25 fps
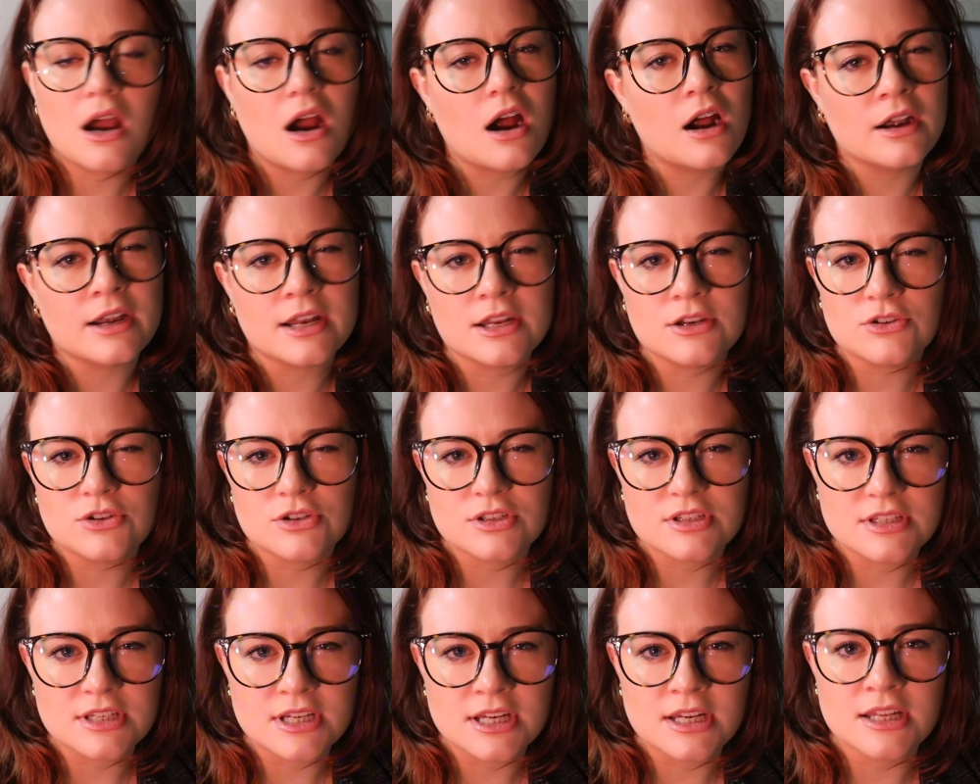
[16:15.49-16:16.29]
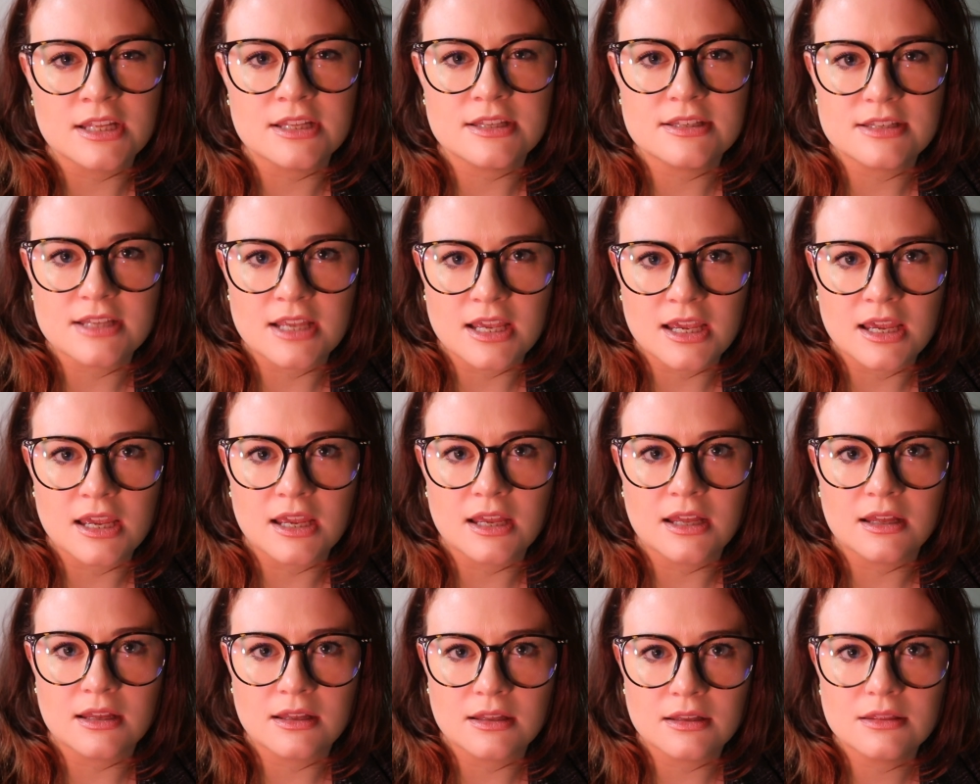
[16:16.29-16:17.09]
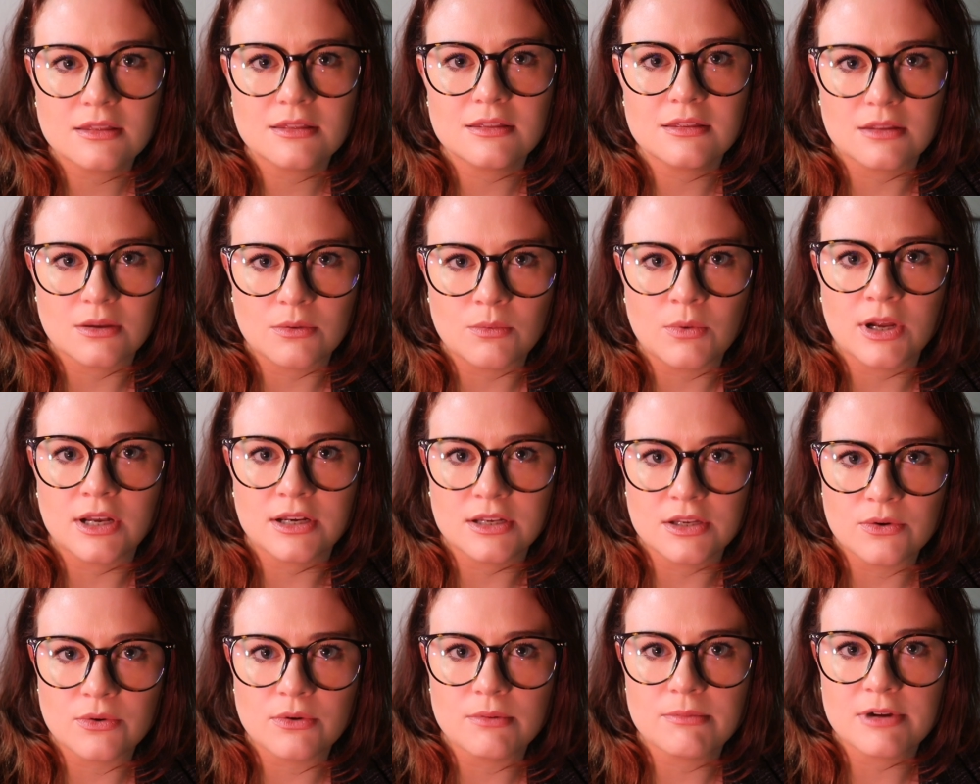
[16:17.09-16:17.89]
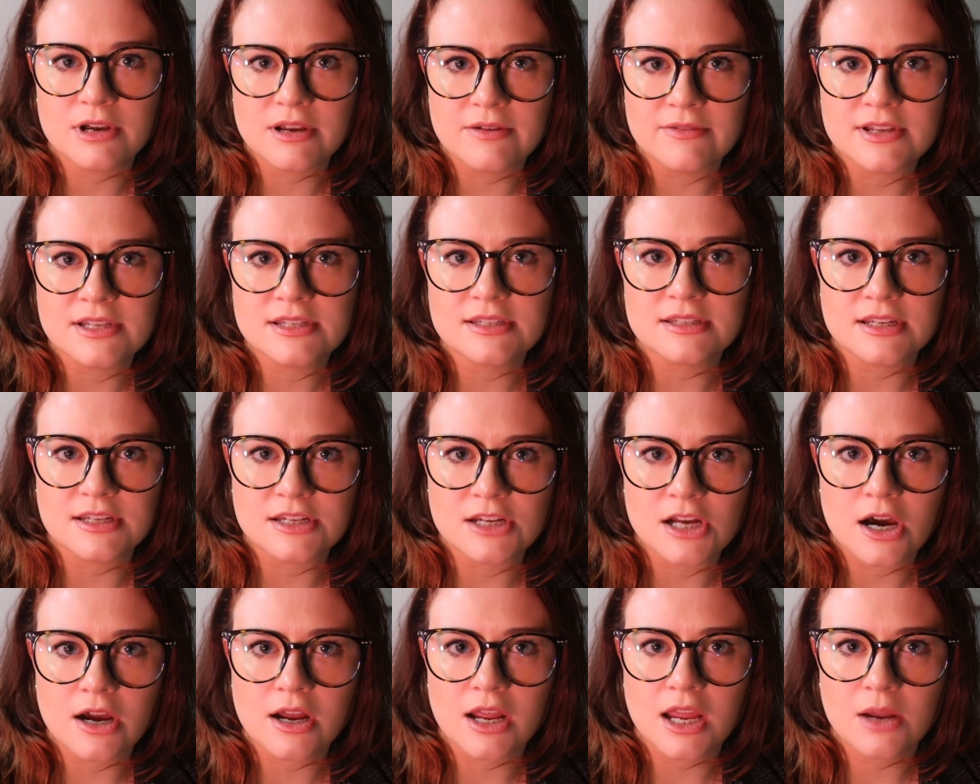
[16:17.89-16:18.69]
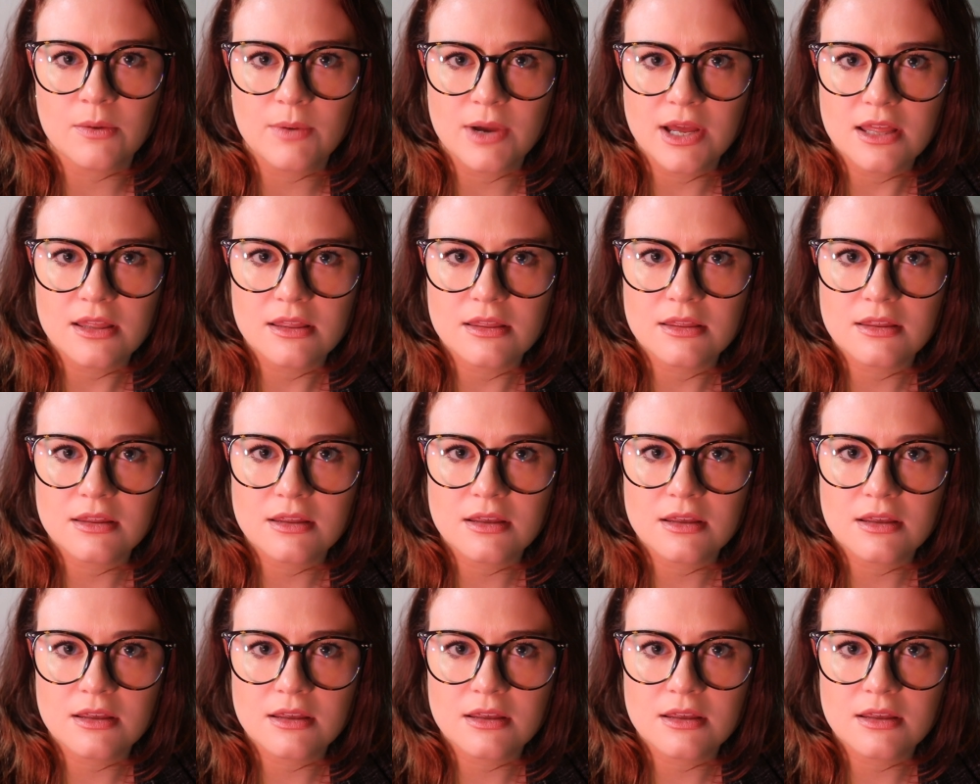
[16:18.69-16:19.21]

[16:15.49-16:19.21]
aren't interested in seeing the one you were previously talking with.